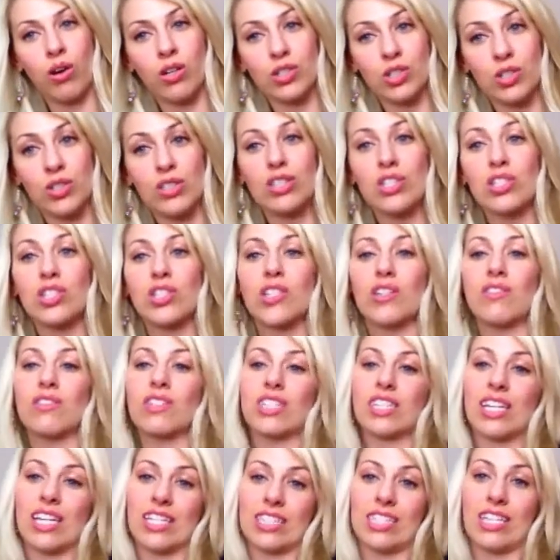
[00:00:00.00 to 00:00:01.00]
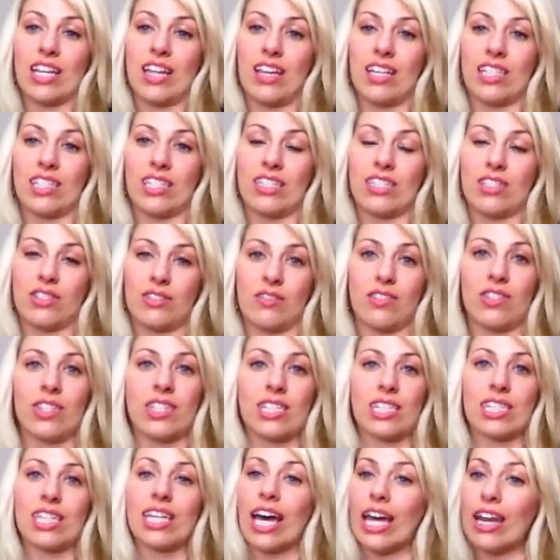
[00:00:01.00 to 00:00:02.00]
doing the services and selling the
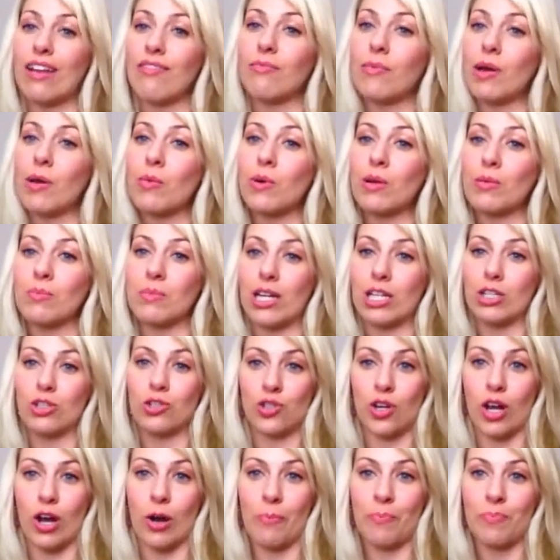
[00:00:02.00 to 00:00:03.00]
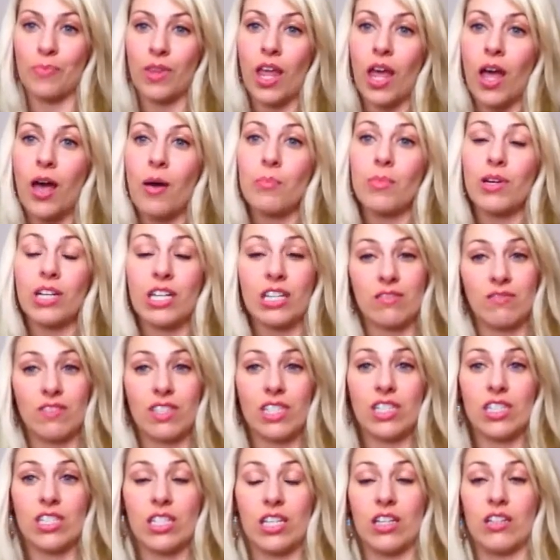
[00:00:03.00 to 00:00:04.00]
services, kind of my one man show, but
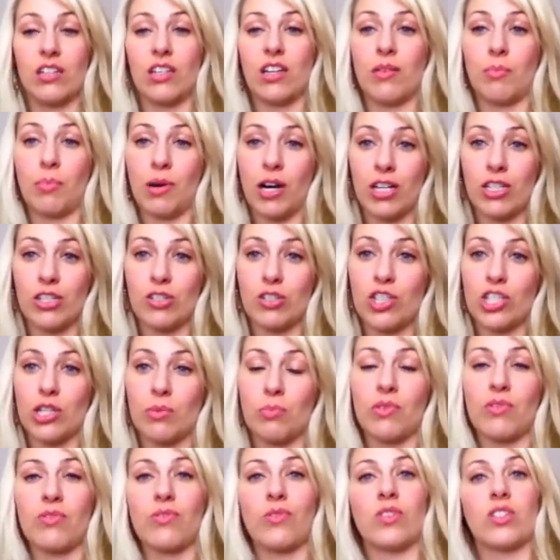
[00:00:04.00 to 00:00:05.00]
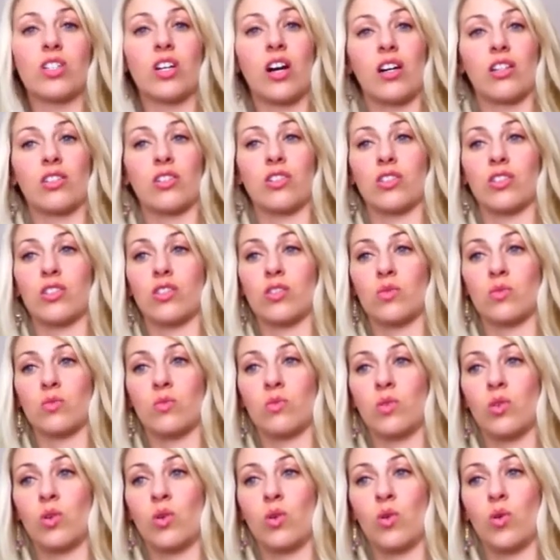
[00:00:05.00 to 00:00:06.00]
commencing a partnership of four doctors
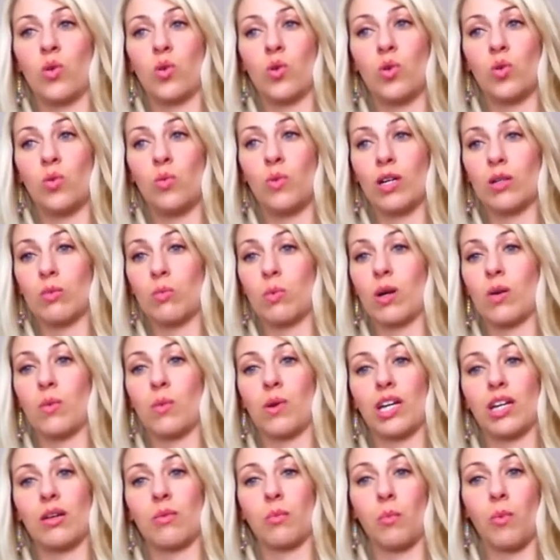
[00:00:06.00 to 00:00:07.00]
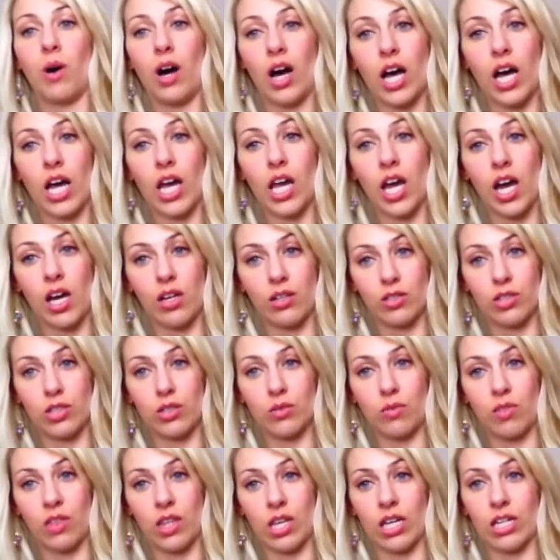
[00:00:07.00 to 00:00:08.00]
who, what, where, when, why, how to
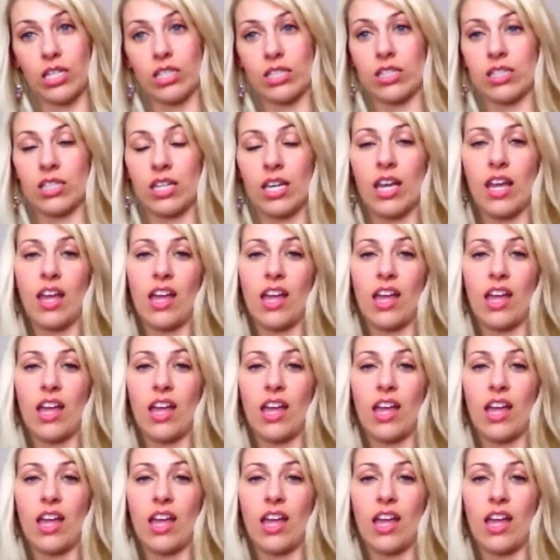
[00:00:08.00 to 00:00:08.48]
do things.